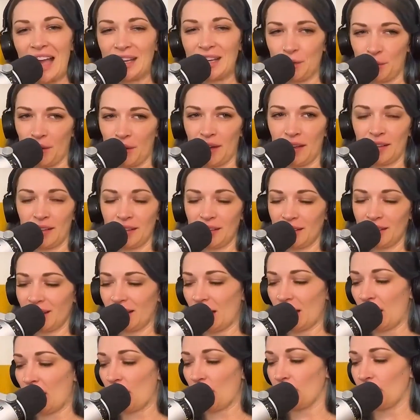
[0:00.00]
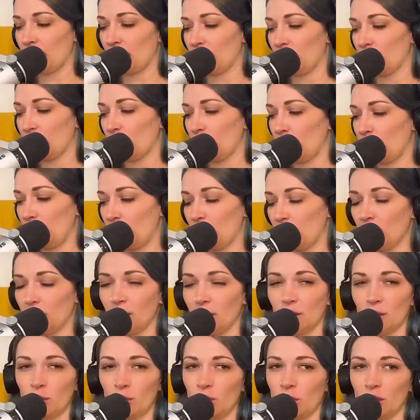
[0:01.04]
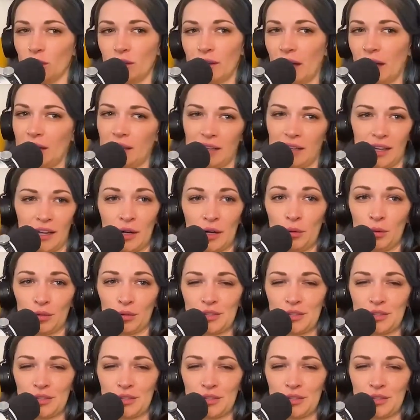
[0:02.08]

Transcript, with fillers: anyway, um, we will we'll cut it here.